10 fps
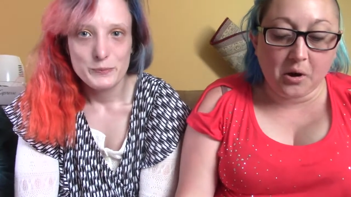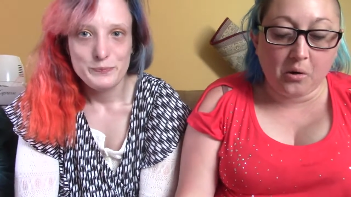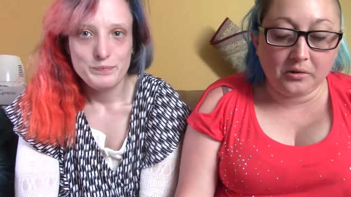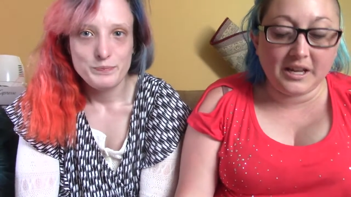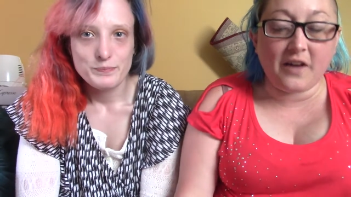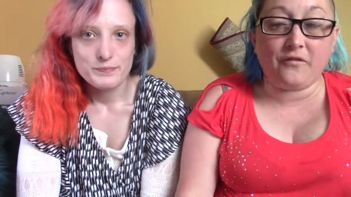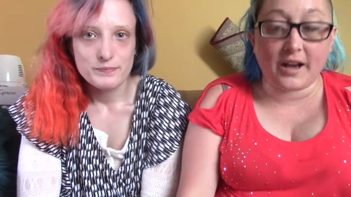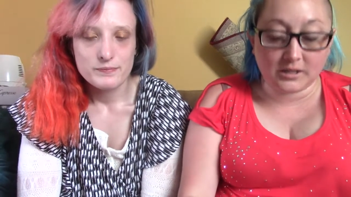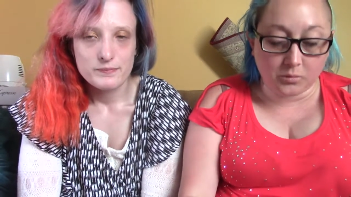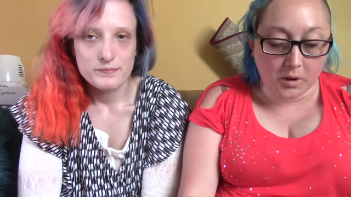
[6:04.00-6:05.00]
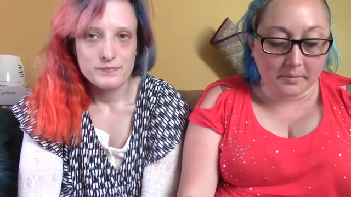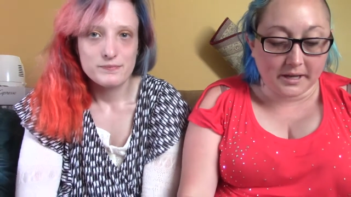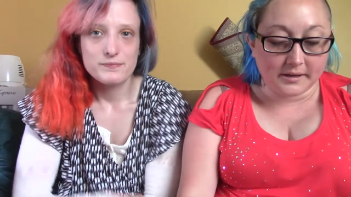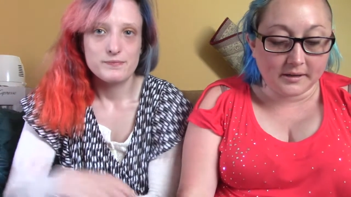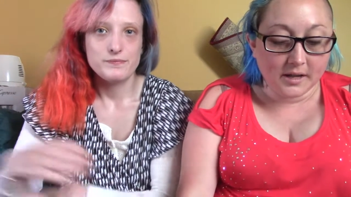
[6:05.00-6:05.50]
Speaker 1: only affects women.
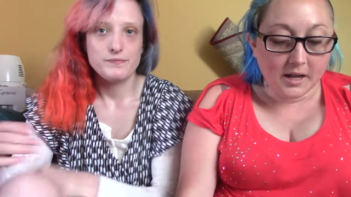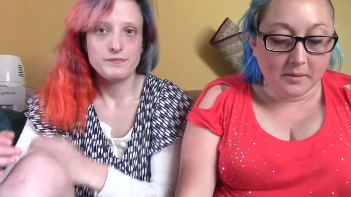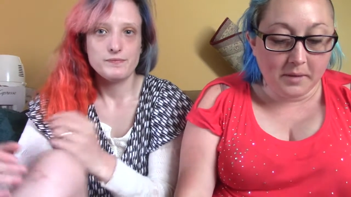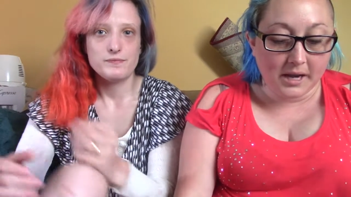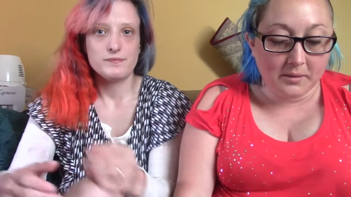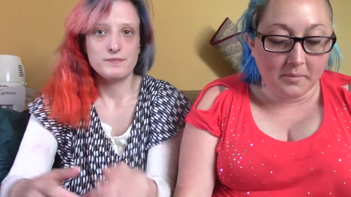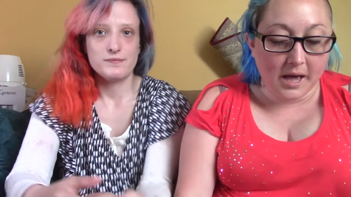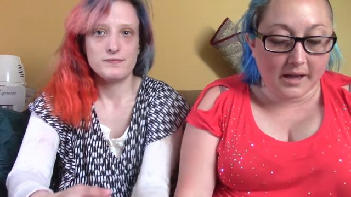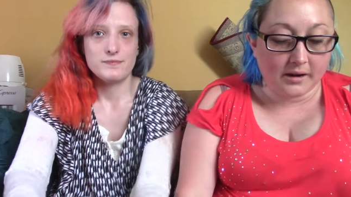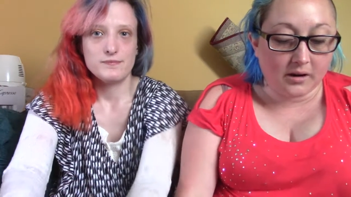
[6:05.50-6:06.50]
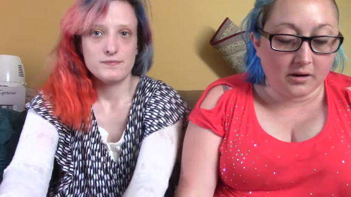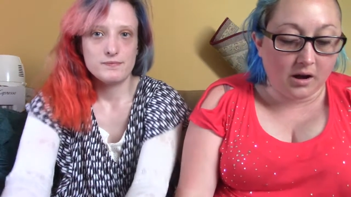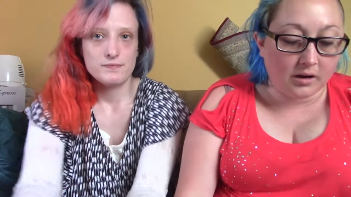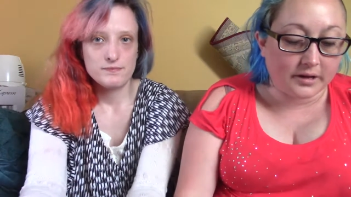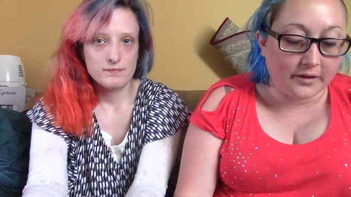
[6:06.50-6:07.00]
Many men are
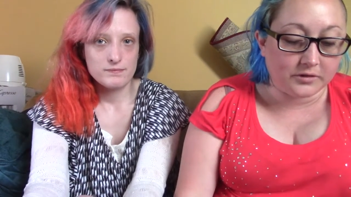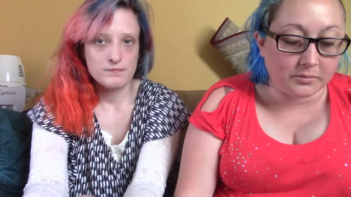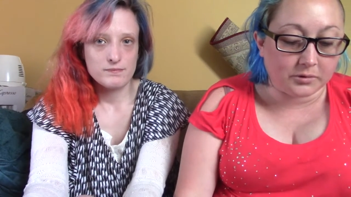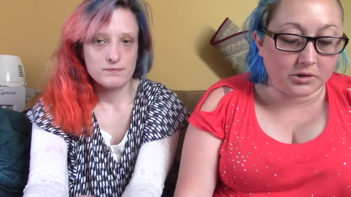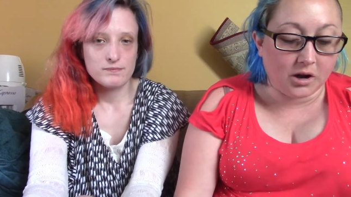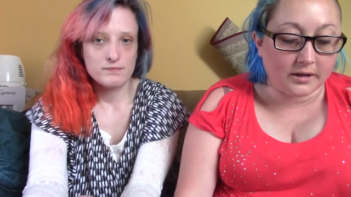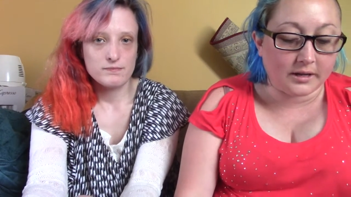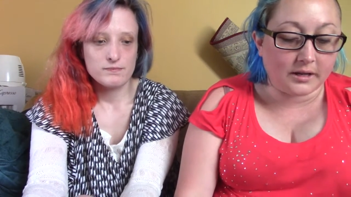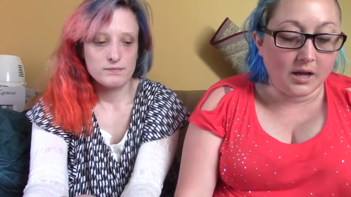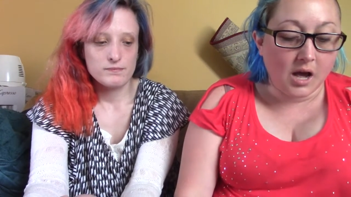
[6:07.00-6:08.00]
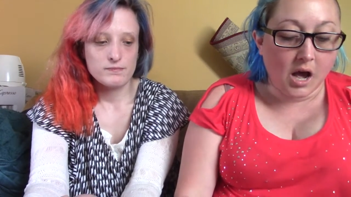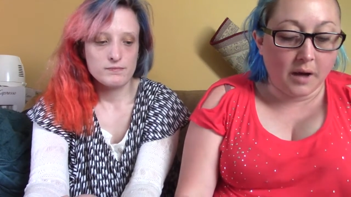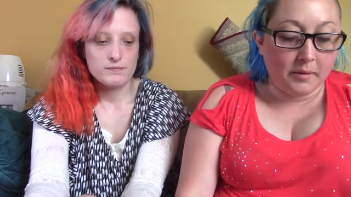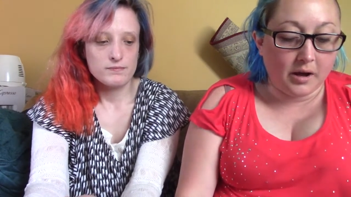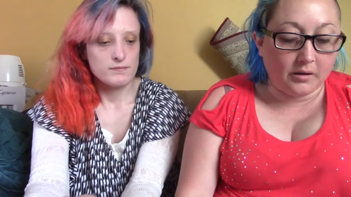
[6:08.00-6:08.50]
not comfortable talking
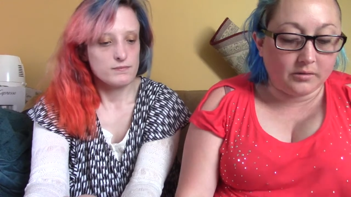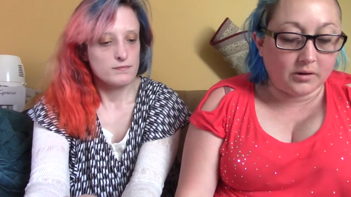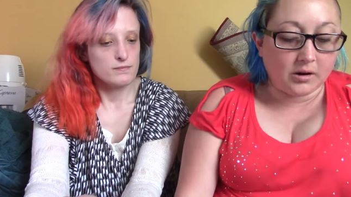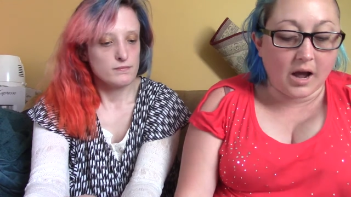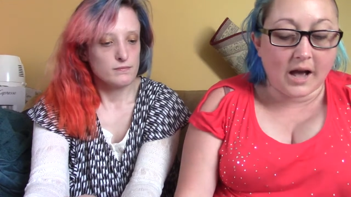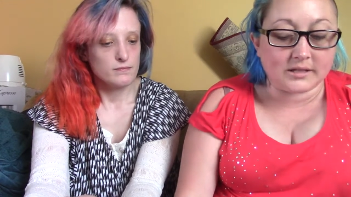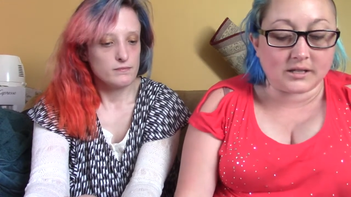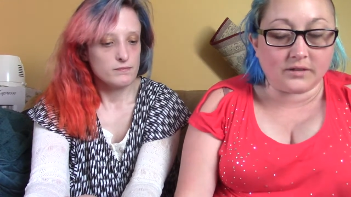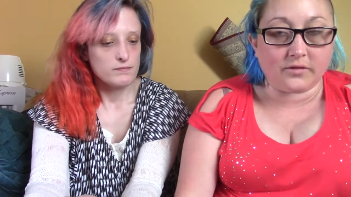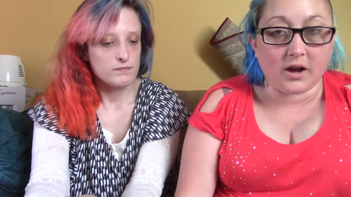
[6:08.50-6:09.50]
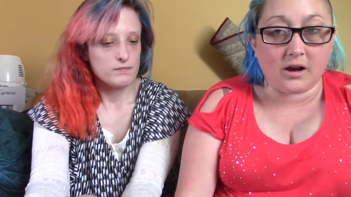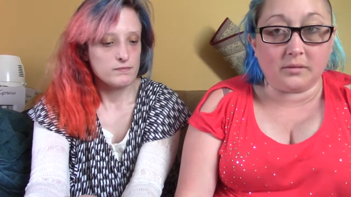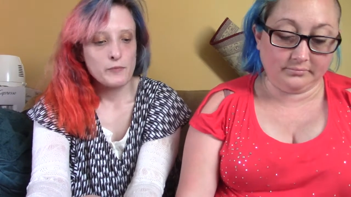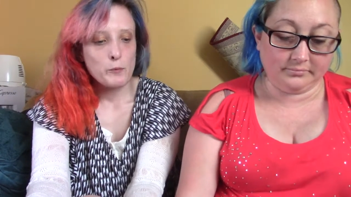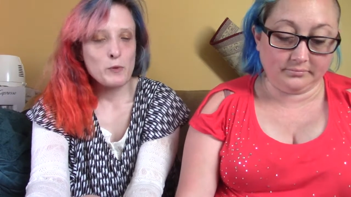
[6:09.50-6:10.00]
about or asking for help.
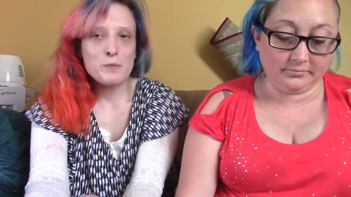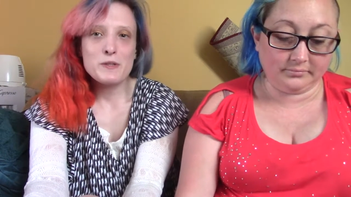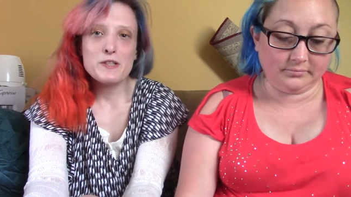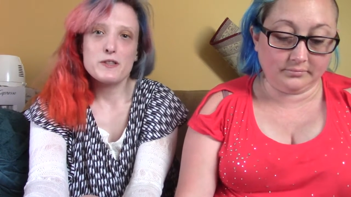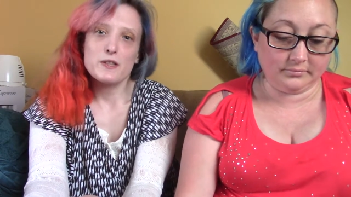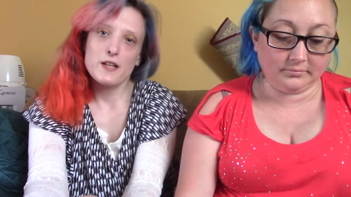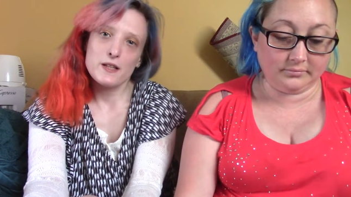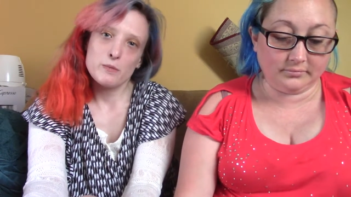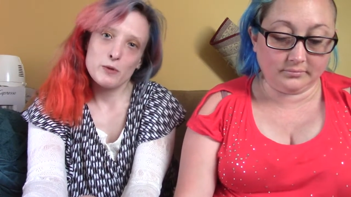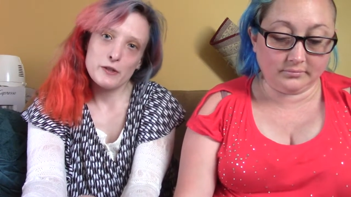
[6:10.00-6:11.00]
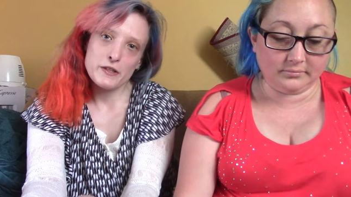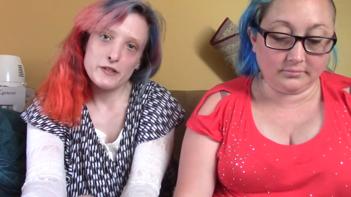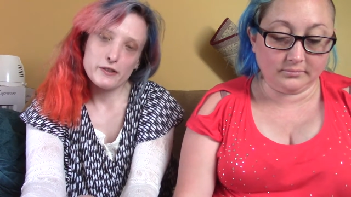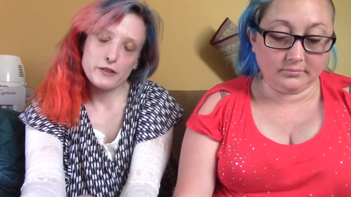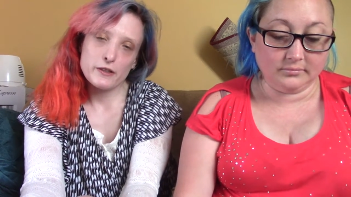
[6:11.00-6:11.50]
Speaker 2: Women is kind of more
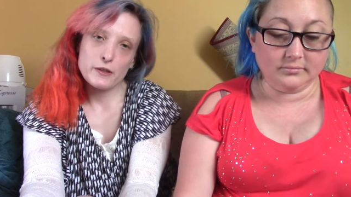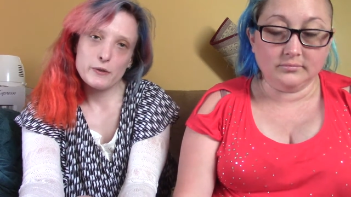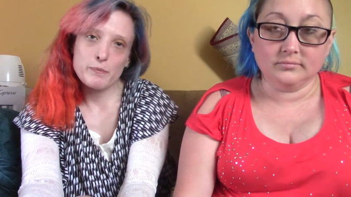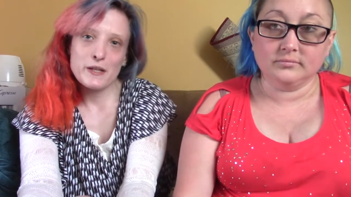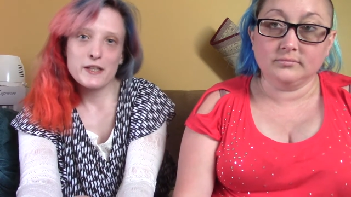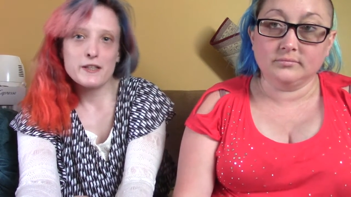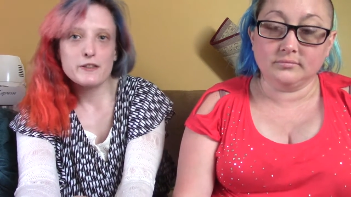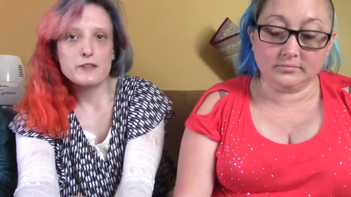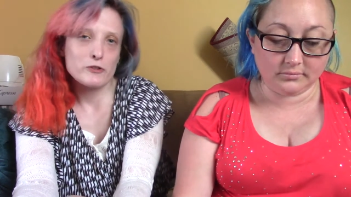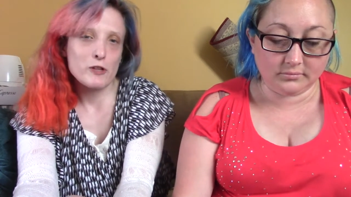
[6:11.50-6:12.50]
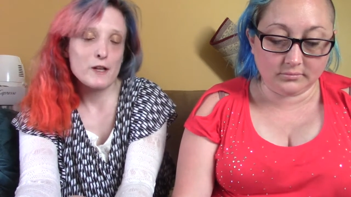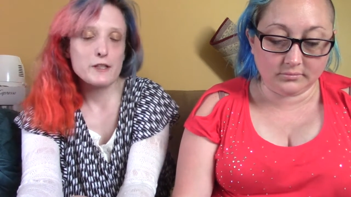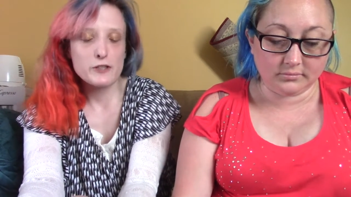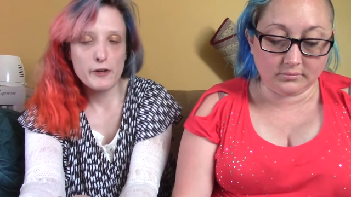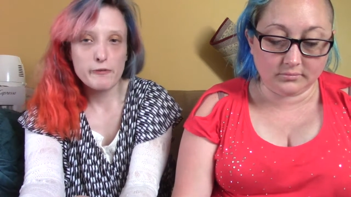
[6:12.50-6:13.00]
easier. Men try to
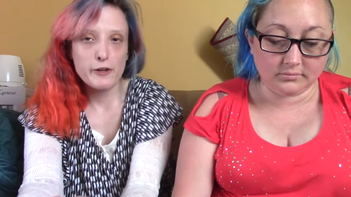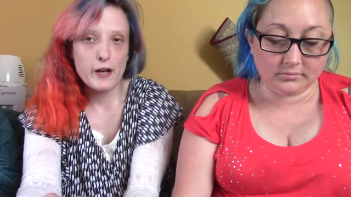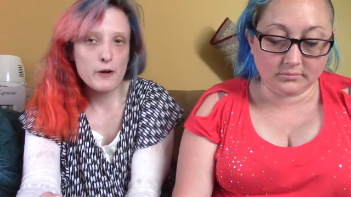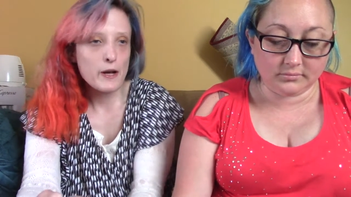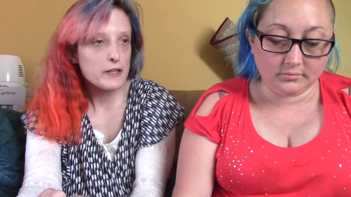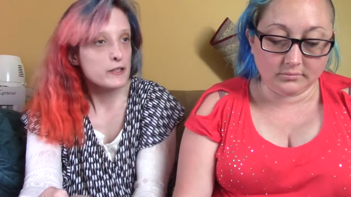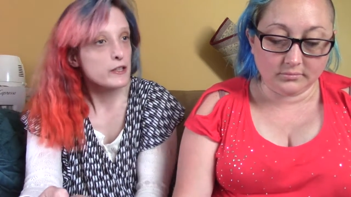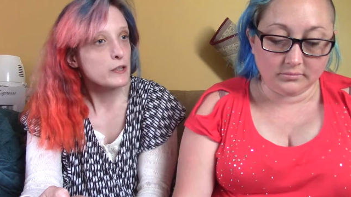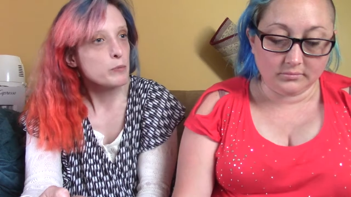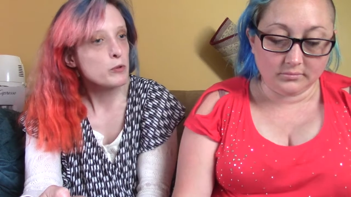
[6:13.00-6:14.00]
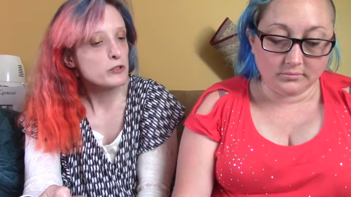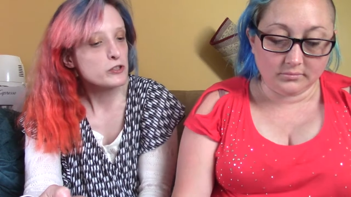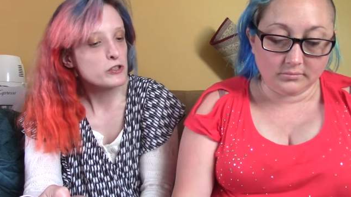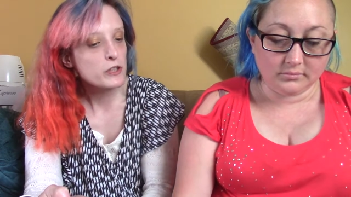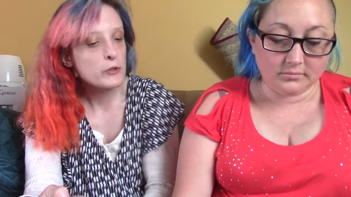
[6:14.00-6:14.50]
tough it out, I think, more
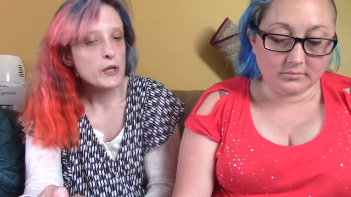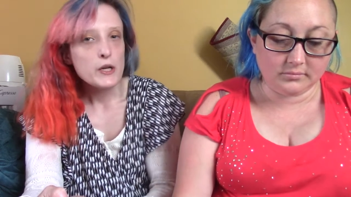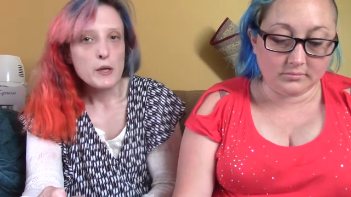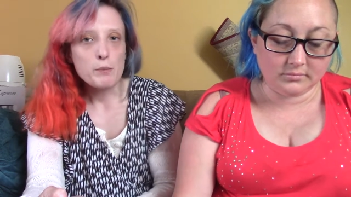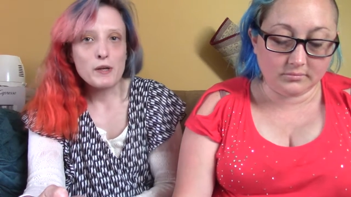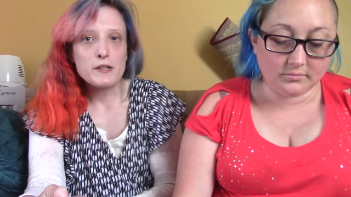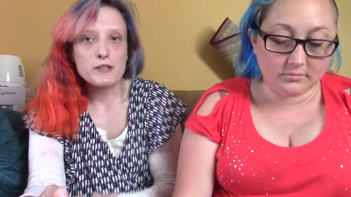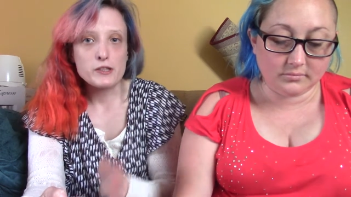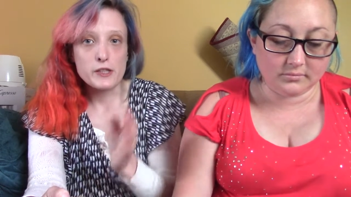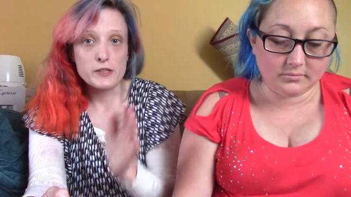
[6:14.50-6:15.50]
so. But it does